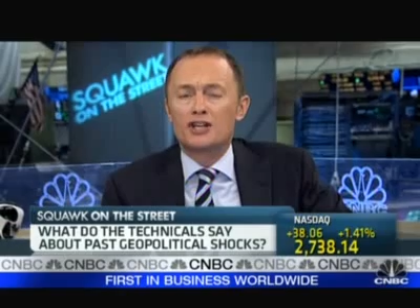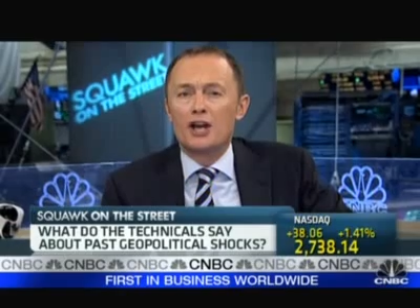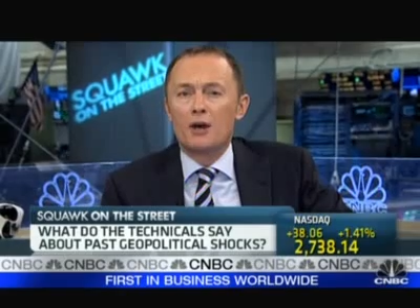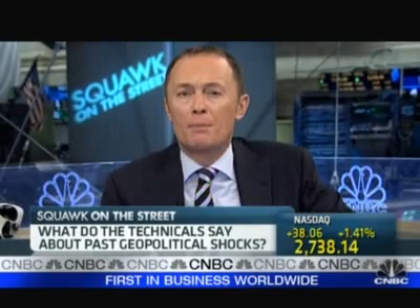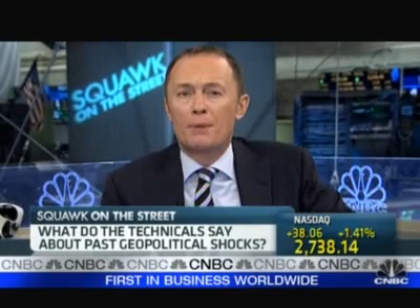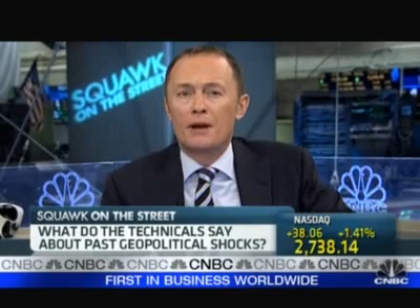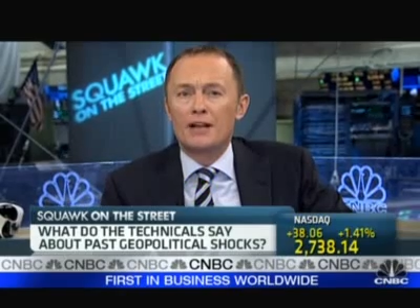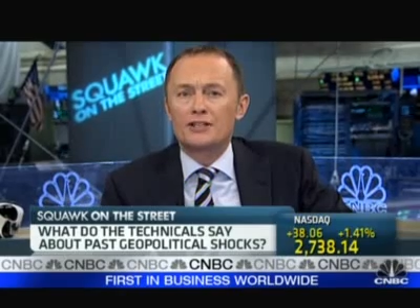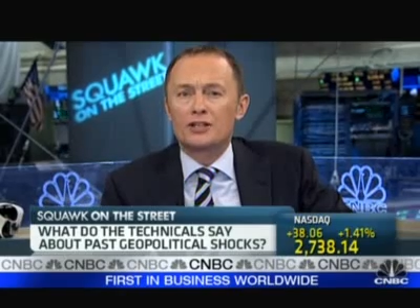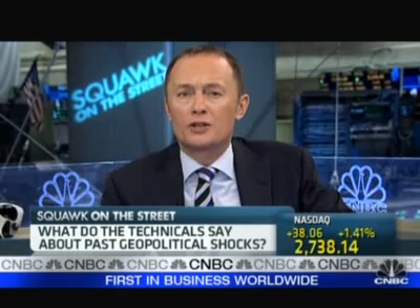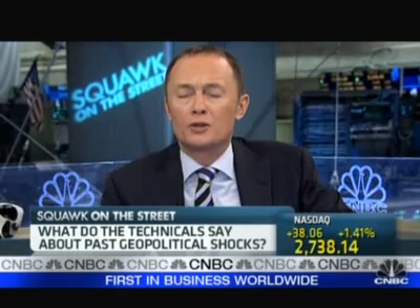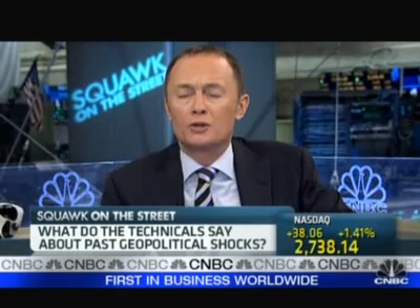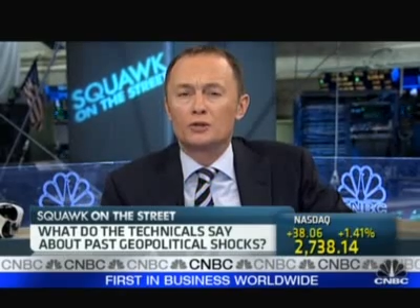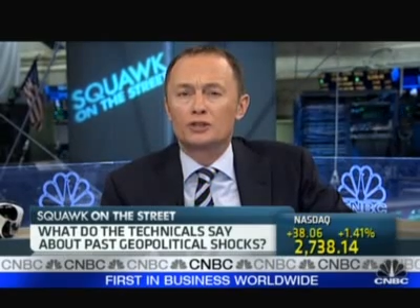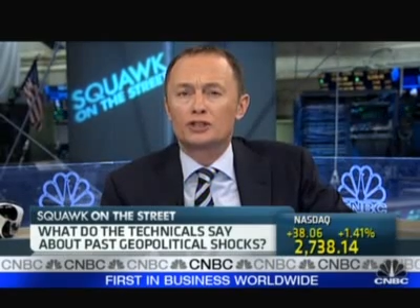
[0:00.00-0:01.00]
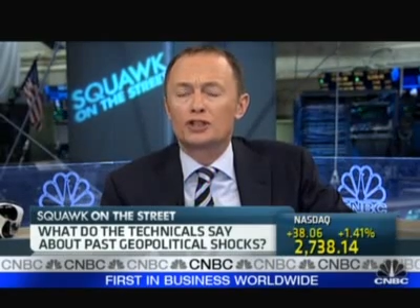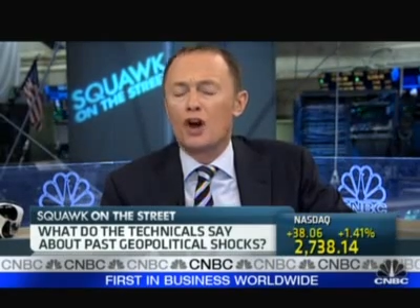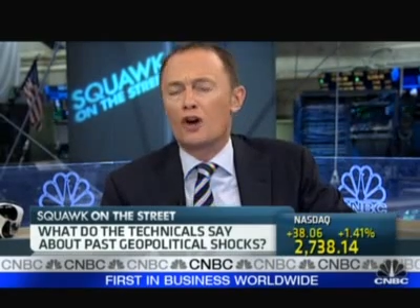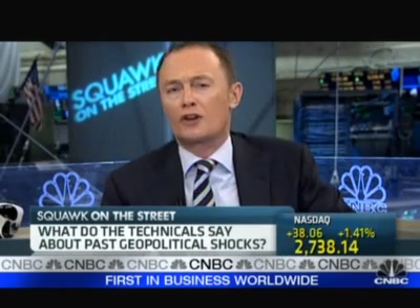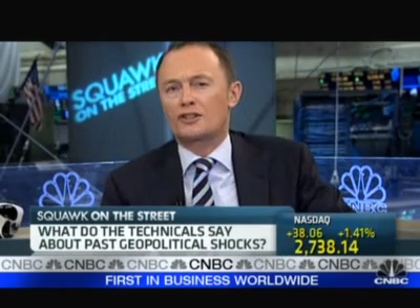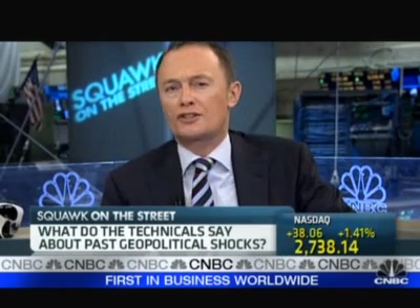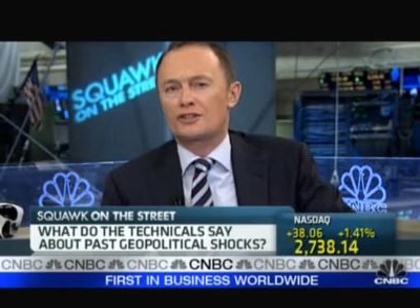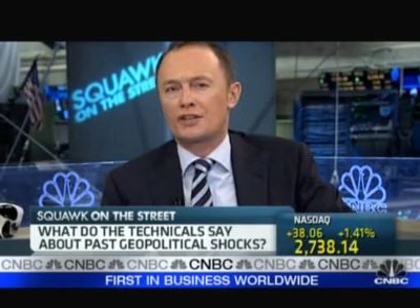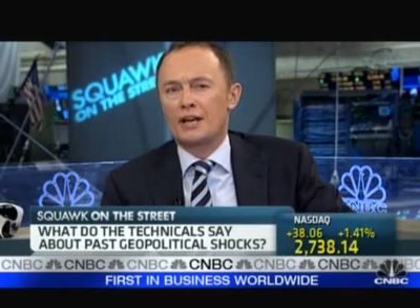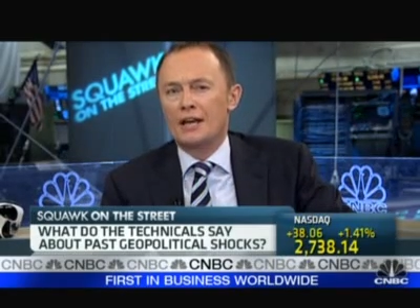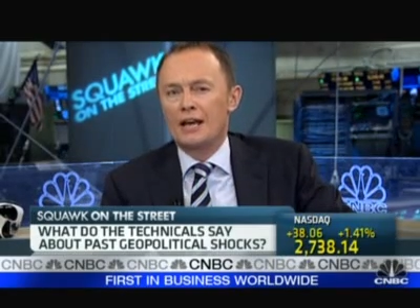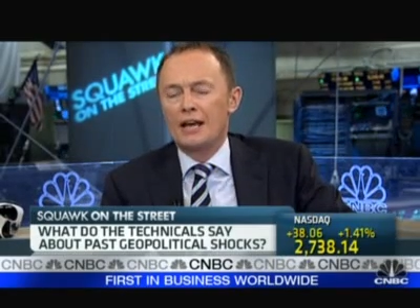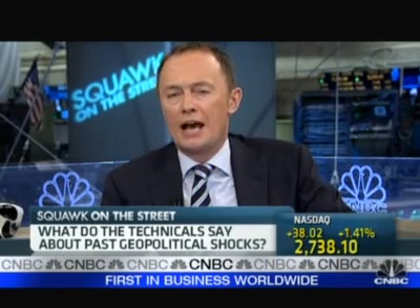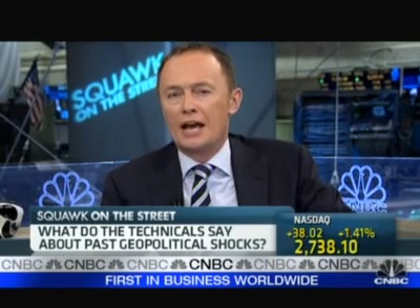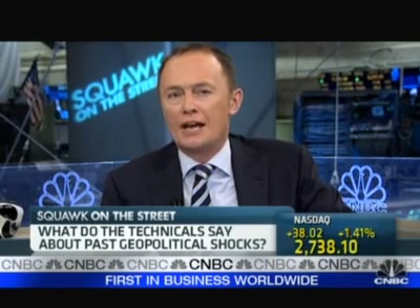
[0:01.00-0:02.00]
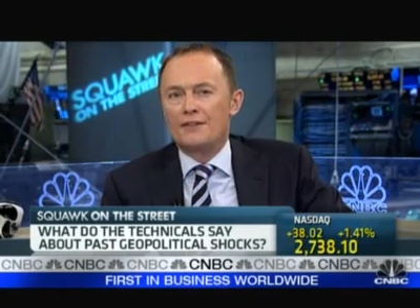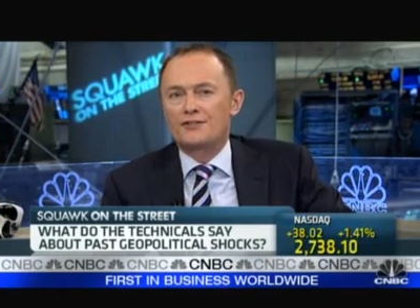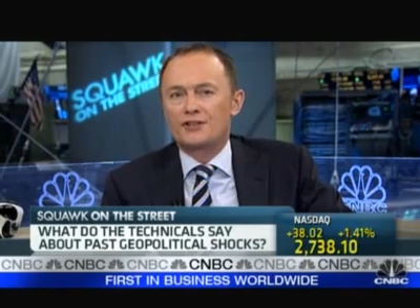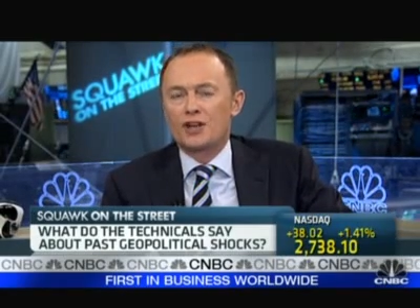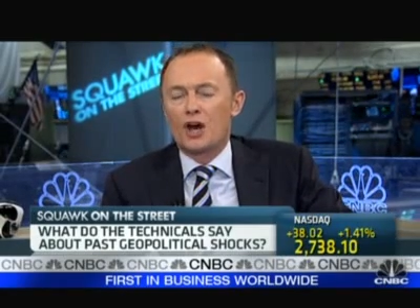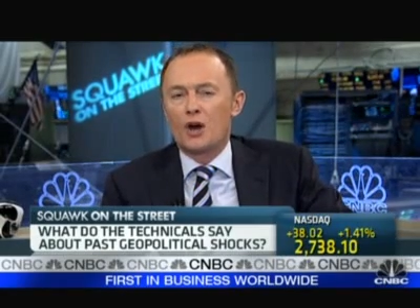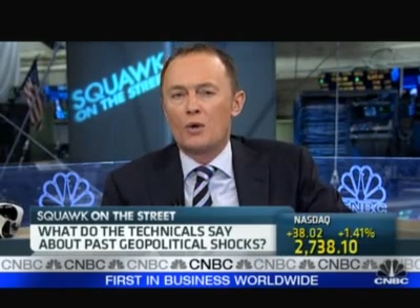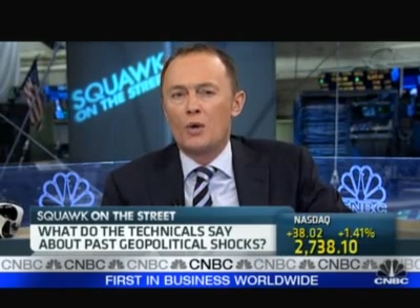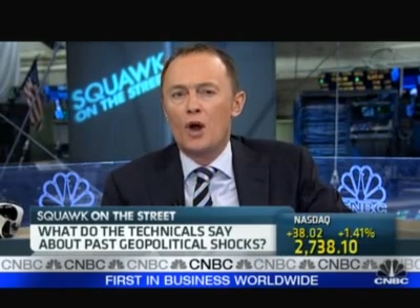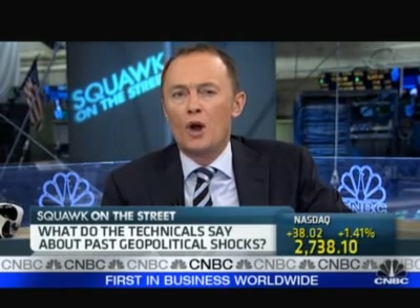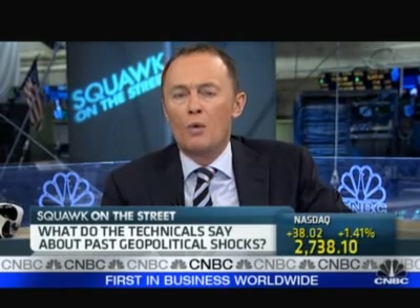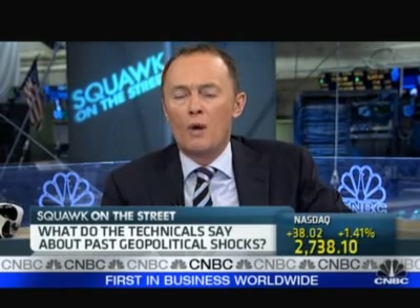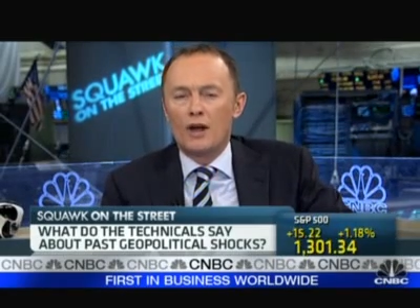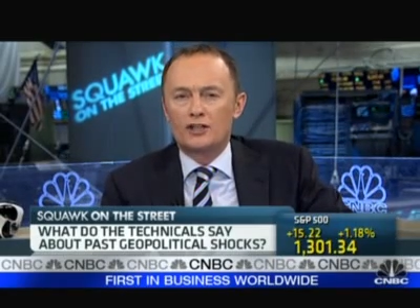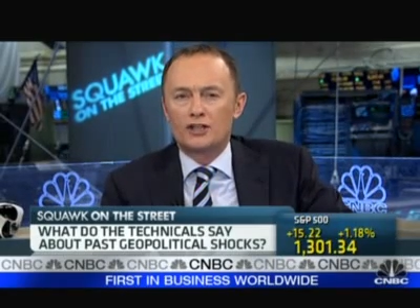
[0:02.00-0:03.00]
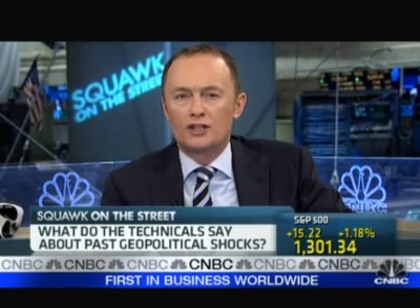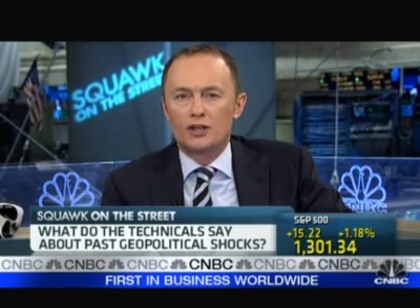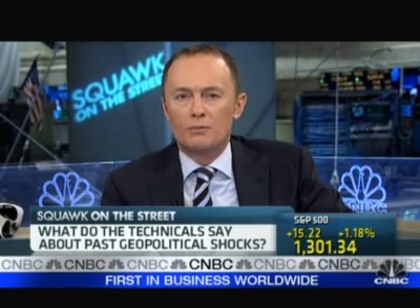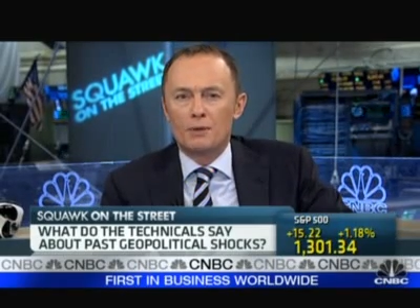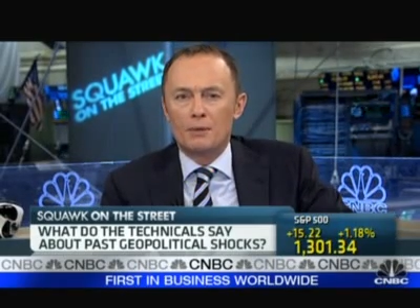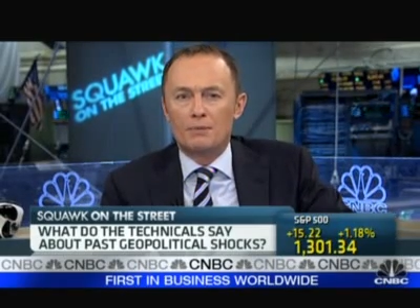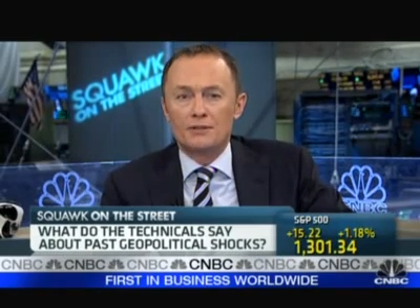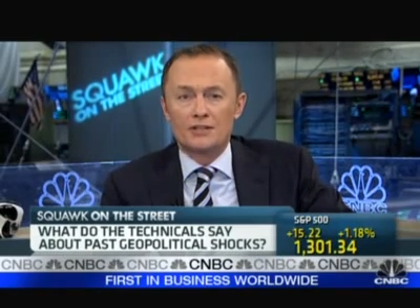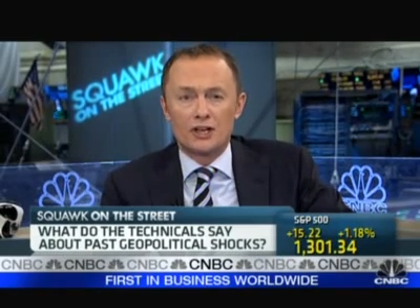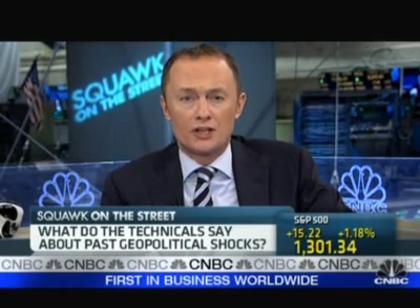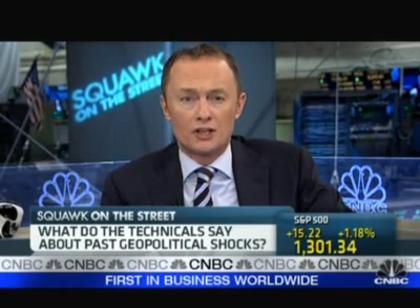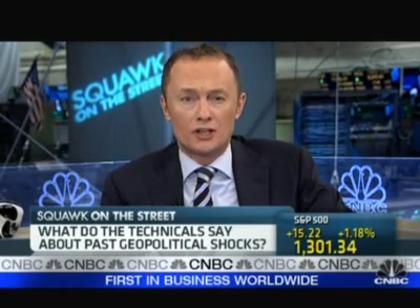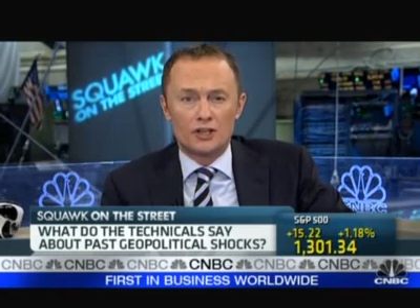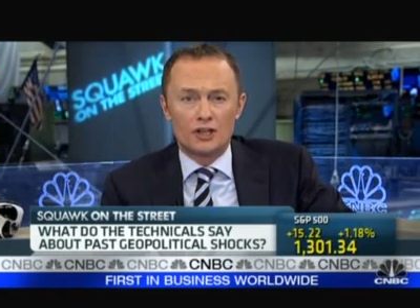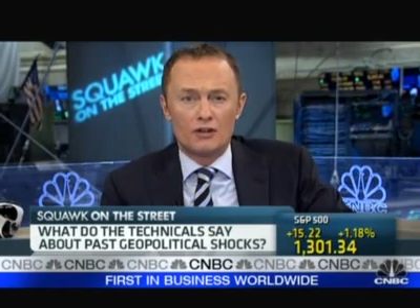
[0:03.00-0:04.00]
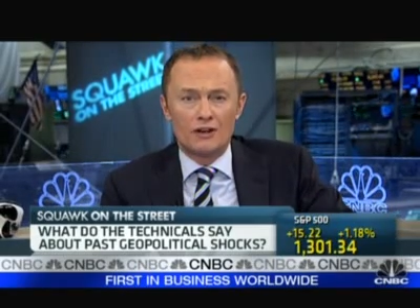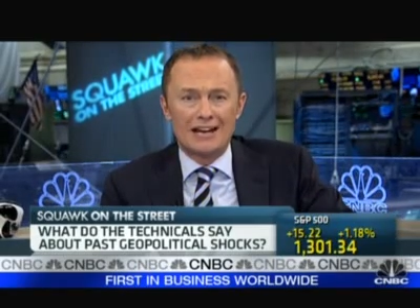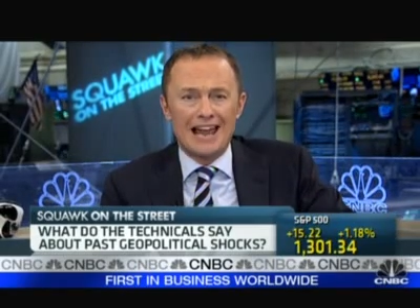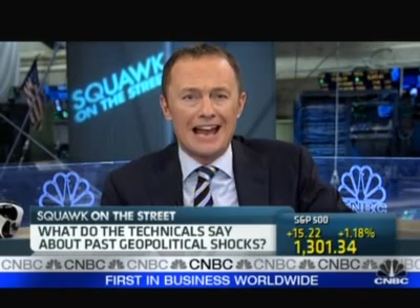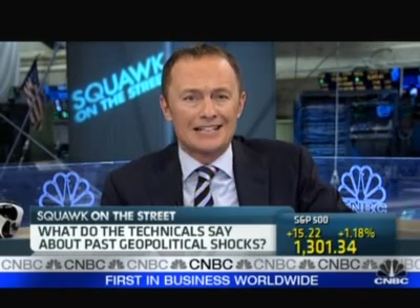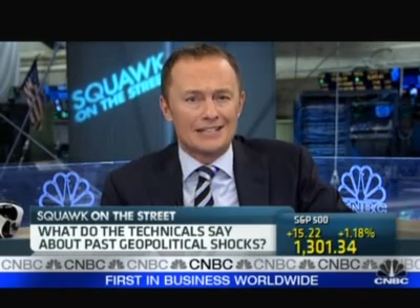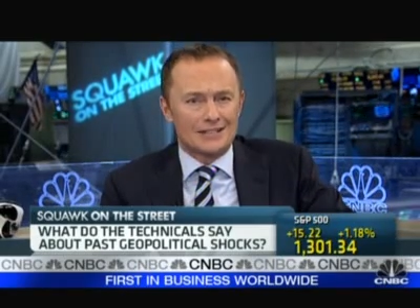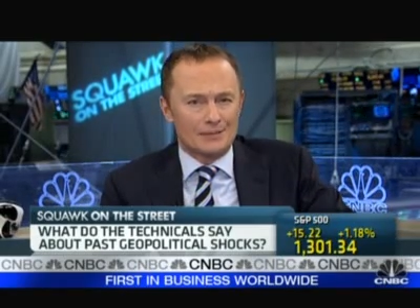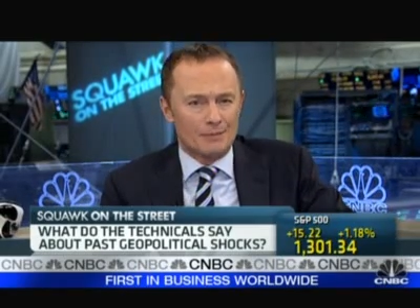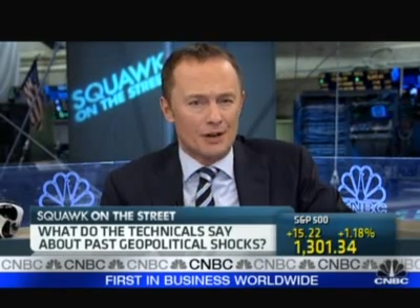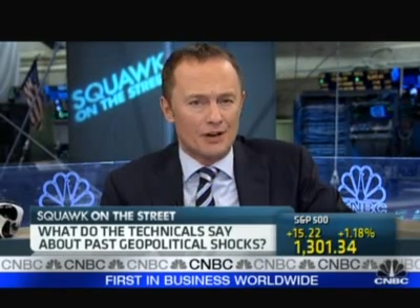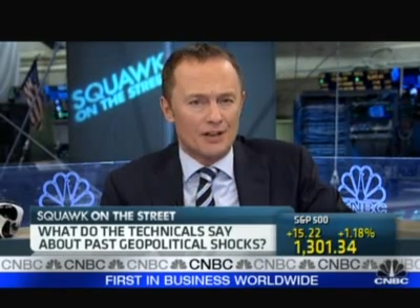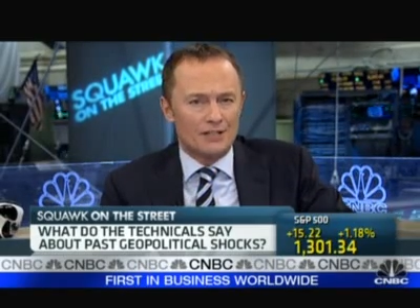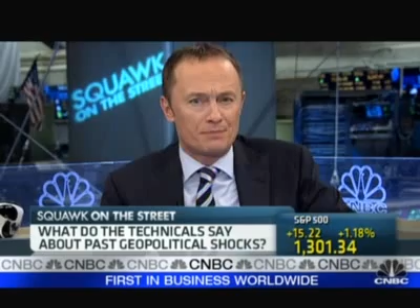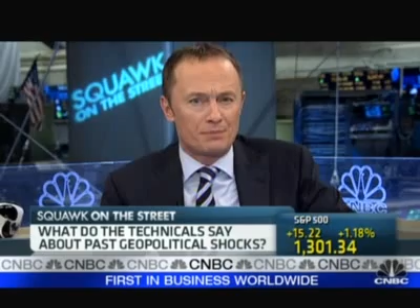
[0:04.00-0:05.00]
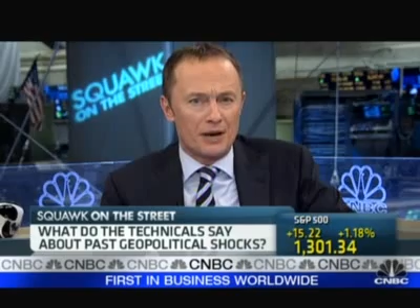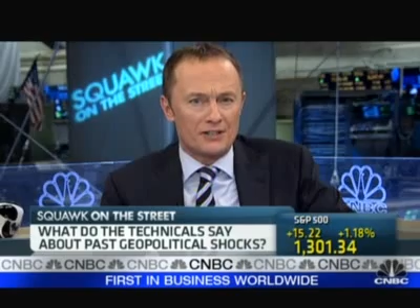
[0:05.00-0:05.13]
geopolitical shocks? And if so, where should you be positioned? Uri Landesman is